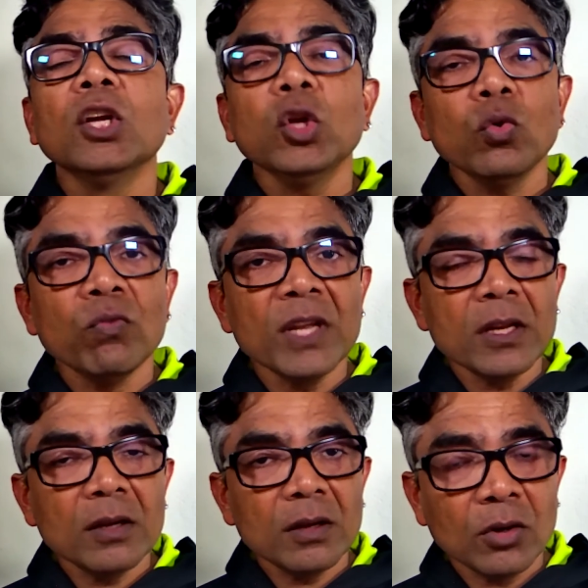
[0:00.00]
we
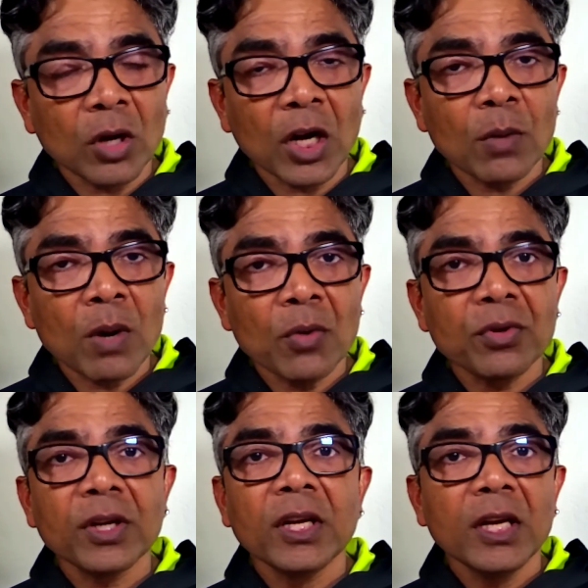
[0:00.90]
talk about
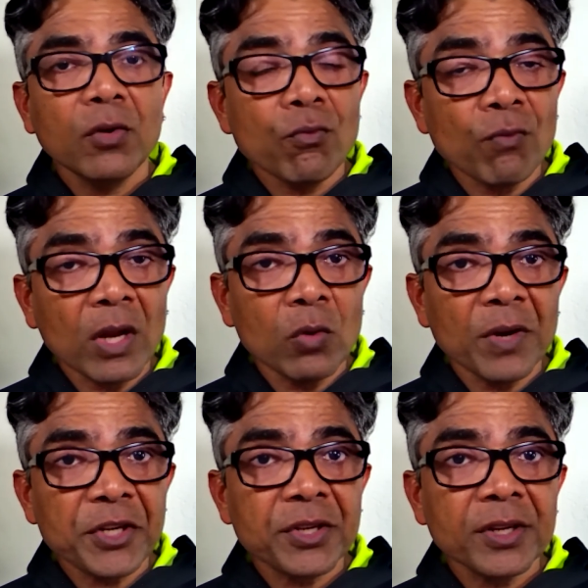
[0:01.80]

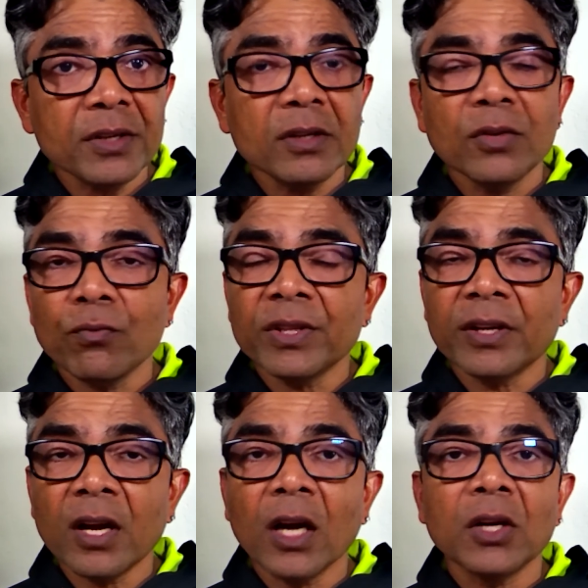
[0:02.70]
valuation with
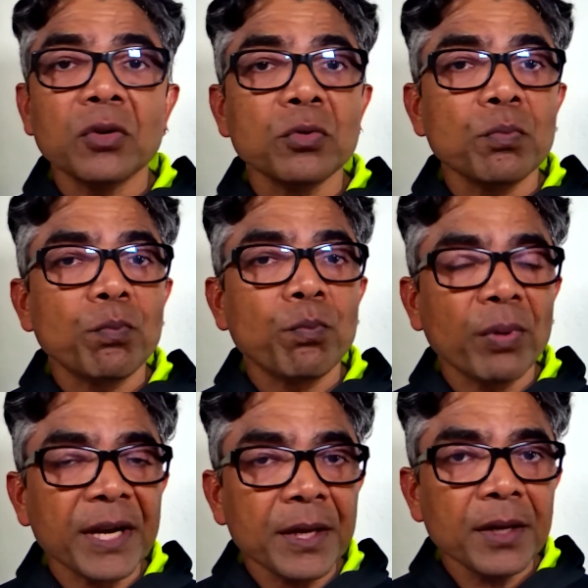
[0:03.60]
regard to
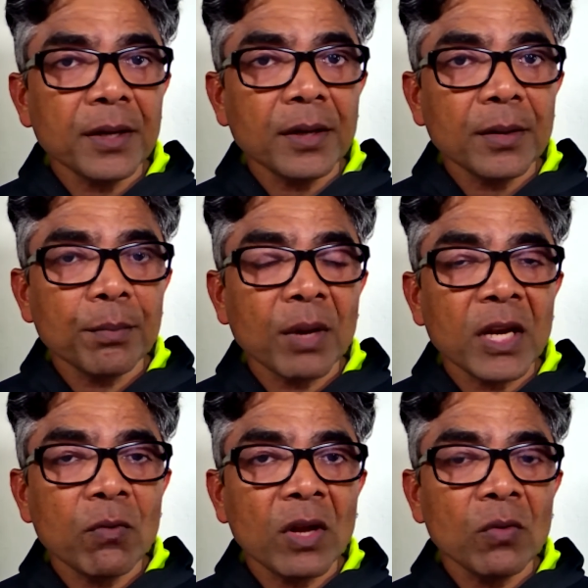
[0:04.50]
pre-money
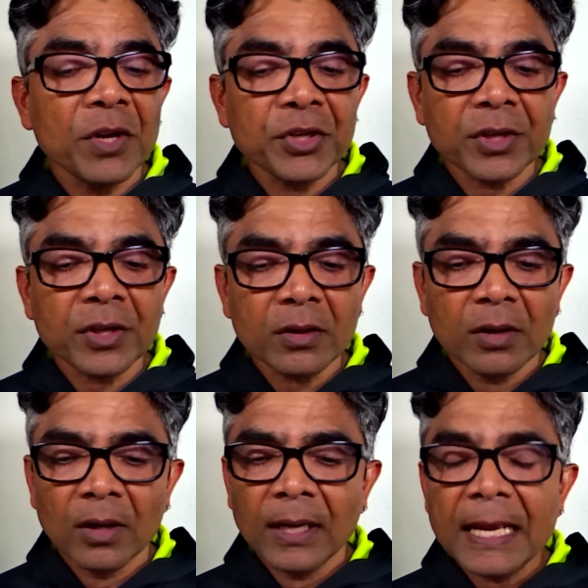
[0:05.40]
valuation
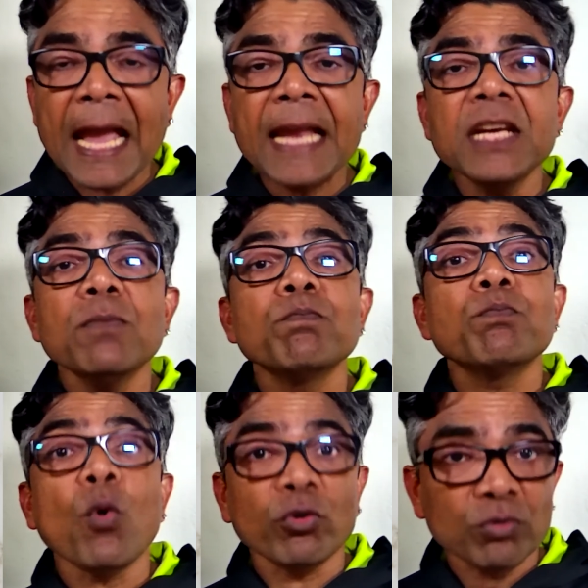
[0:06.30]
and
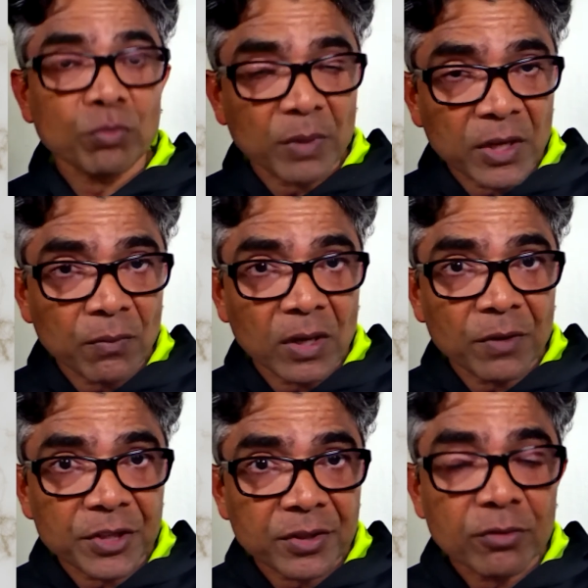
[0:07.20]
post-money
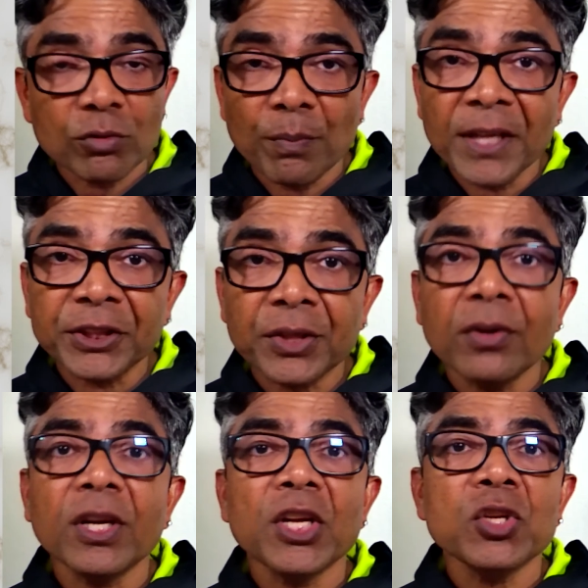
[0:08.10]
valuation. So make sure
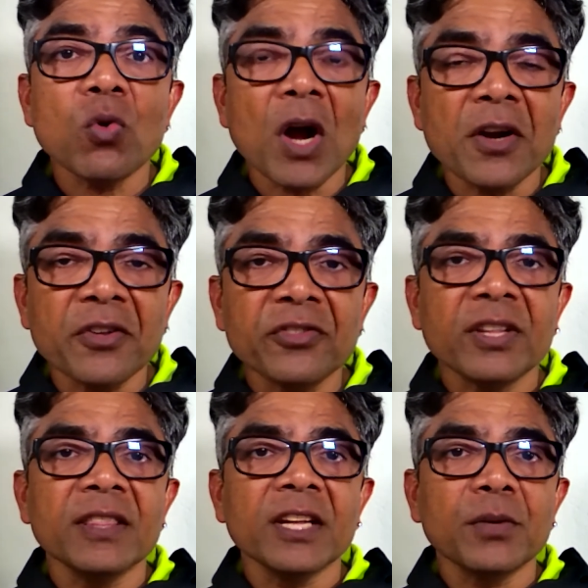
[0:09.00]
you
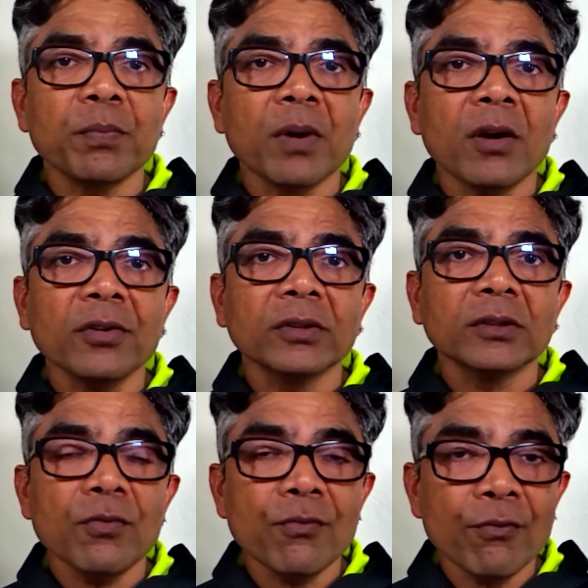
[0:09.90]
understand that part
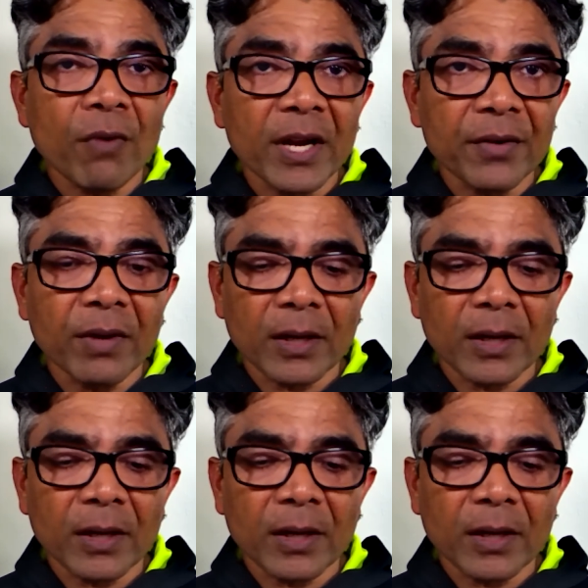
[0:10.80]
very well.